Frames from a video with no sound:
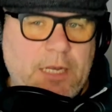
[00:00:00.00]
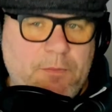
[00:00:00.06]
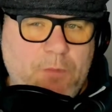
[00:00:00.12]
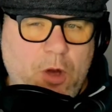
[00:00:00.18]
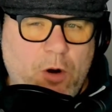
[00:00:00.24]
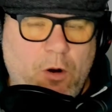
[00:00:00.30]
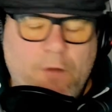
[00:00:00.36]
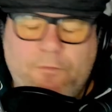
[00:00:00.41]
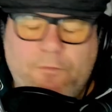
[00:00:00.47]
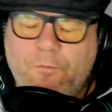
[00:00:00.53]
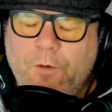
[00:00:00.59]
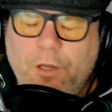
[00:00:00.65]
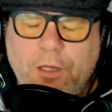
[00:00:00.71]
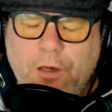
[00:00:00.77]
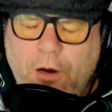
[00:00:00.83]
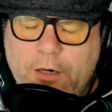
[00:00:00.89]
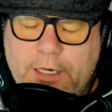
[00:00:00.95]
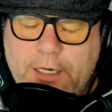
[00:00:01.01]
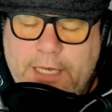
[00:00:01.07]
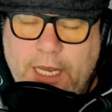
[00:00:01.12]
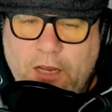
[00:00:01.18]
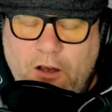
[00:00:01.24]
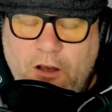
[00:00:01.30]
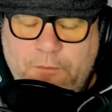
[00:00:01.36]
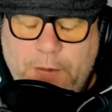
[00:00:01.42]
motor off. Really hard to
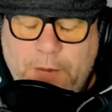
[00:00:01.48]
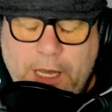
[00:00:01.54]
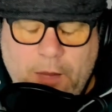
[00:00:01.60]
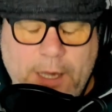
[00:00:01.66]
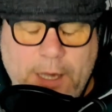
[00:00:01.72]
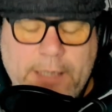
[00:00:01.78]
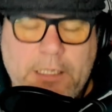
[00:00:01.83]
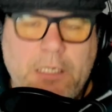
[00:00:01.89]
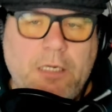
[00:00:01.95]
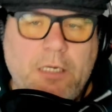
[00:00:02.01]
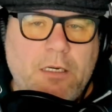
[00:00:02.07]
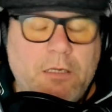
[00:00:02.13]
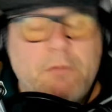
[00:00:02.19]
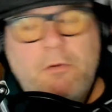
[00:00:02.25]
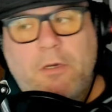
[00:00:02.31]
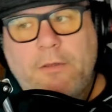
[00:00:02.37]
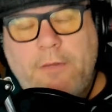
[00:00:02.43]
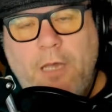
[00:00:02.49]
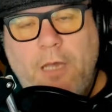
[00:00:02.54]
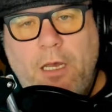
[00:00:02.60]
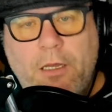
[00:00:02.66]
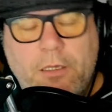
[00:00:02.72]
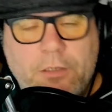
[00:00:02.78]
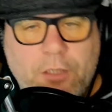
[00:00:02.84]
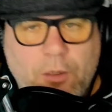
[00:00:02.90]
take off, by the way.
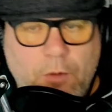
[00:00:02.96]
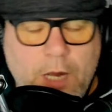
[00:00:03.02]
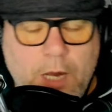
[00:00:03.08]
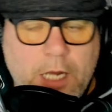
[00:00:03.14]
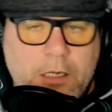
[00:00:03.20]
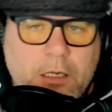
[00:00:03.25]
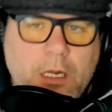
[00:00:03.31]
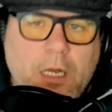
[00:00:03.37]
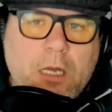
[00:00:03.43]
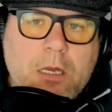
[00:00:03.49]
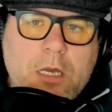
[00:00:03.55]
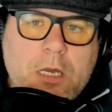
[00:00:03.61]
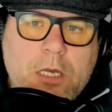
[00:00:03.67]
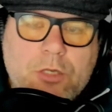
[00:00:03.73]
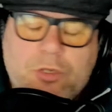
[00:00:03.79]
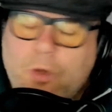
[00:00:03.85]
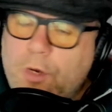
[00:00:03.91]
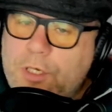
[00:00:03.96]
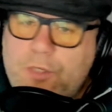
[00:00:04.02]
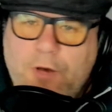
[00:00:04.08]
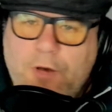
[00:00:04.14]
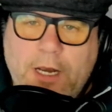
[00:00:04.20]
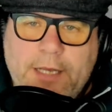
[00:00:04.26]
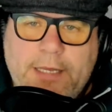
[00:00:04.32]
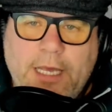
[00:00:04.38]
Well, know why. So he's
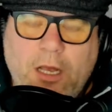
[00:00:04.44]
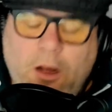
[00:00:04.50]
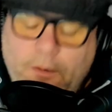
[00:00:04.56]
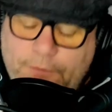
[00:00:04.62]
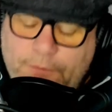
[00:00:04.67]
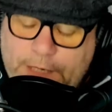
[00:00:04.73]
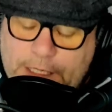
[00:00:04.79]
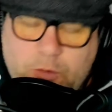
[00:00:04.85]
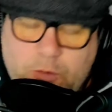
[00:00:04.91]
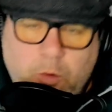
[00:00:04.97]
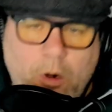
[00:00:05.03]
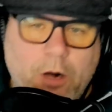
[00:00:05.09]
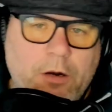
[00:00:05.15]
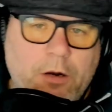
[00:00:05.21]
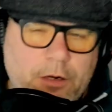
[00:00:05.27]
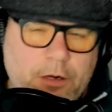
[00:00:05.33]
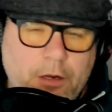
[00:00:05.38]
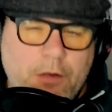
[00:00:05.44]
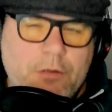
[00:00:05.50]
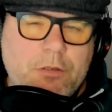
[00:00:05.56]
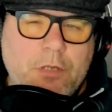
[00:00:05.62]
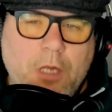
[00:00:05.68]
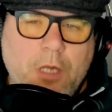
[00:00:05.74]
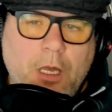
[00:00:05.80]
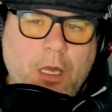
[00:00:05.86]
trying to take it off. His worker
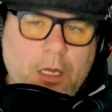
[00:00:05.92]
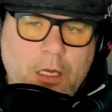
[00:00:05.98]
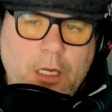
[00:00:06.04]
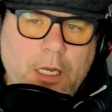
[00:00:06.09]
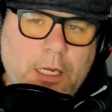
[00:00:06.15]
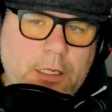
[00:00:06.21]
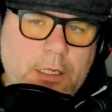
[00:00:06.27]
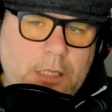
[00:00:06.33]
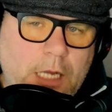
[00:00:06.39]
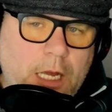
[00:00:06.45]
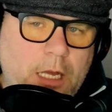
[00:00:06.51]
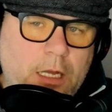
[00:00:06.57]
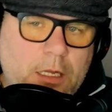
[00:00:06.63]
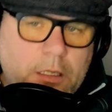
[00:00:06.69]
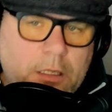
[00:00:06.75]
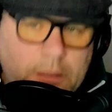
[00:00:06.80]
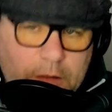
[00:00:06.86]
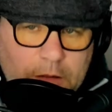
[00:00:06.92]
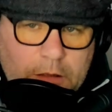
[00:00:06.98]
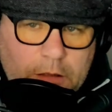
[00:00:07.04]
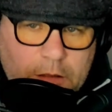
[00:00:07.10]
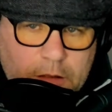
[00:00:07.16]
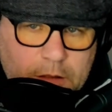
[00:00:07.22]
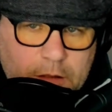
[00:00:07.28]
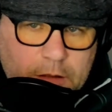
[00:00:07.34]
goes, hey,
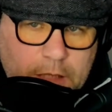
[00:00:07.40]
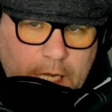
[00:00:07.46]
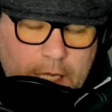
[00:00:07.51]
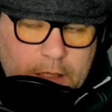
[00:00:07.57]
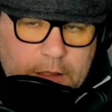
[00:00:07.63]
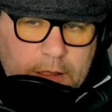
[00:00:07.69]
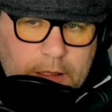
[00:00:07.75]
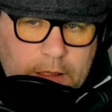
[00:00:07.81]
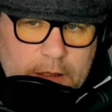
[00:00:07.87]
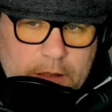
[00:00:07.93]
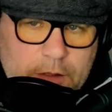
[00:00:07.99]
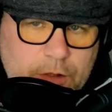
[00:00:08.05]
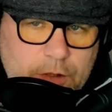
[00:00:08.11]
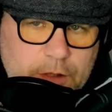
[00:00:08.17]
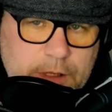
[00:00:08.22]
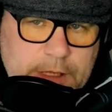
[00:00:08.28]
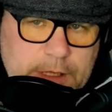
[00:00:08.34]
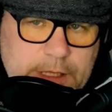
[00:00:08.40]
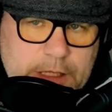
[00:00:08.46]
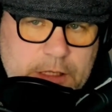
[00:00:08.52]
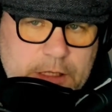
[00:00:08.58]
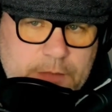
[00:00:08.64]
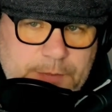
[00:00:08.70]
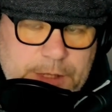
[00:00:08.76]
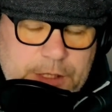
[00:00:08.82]
that shouldn't
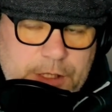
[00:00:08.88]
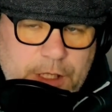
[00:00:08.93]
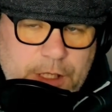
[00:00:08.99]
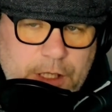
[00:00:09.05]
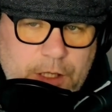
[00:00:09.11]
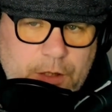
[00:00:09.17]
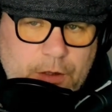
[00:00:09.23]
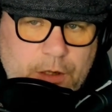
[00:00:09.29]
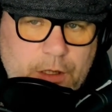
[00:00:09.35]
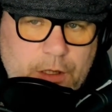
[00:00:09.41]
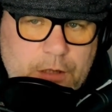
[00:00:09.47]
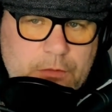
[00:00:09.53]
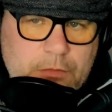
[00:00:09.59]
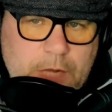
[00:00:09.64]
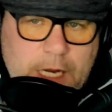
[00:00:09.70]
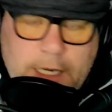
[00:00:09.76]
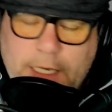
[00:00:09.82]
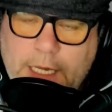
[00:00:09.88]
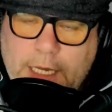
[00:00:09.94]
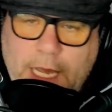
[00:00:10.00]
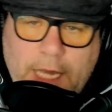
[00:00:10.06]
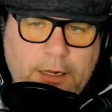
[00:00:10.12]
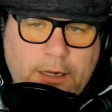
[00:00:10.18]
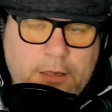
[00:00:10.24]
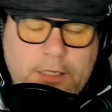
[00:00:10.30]
this be secured? And the
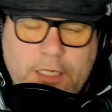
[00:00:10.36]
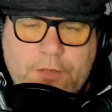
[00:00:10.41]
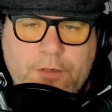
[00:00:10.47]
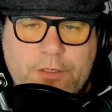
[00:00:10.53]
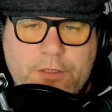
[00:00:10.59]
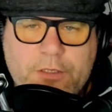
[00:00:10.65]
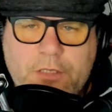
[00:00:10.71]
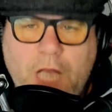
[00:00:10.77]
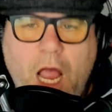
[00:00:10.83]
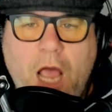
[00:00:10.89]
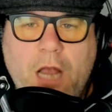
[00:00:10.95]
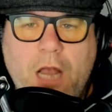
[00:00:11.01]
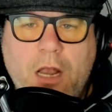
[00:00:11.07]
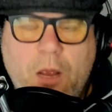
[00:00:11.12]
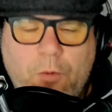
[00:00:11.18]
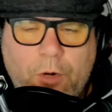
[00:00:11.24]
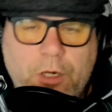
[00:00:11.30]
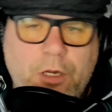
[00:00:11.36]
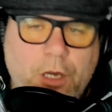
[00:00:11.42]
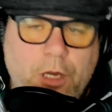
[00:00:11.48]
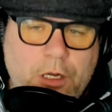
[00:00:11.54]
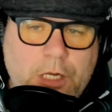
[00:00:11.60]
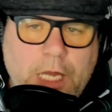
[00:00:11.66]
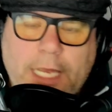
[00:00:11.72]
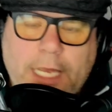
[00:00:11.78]
guy goes, electrician, no, we're
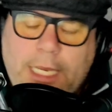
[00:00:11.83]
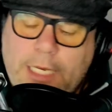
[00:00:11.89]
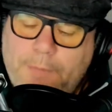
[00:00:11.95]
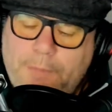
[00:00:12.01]
good. He